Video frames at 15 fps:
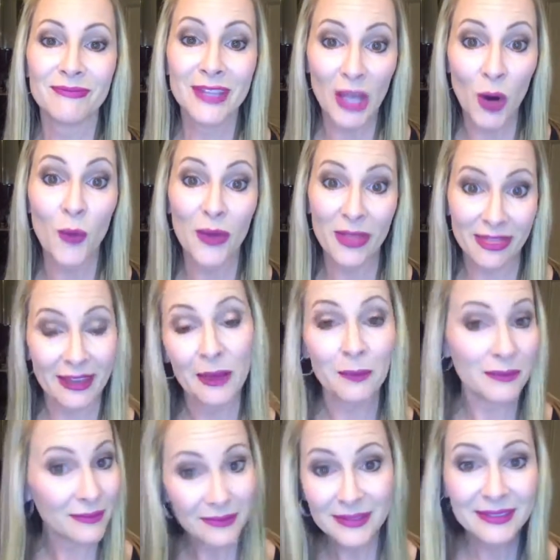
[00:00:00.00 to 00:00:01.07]
go with
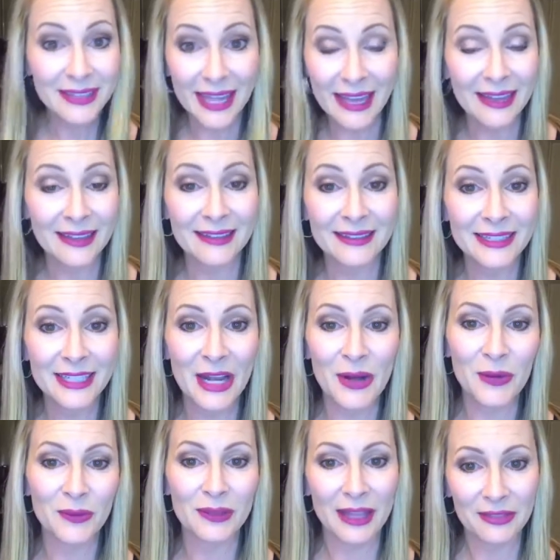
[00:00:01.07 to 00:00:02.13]
them and, you
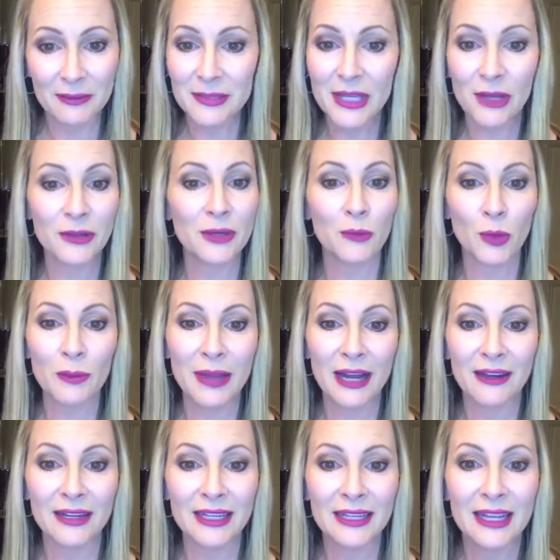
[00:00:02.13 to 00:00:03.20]
know, let them tell you more
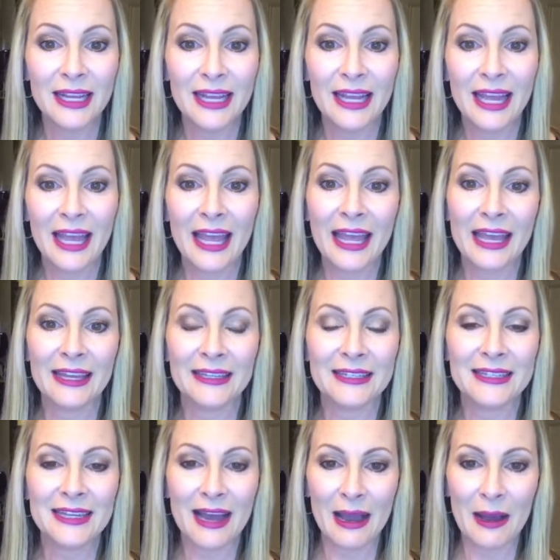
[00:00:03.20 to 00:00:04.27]
about it, and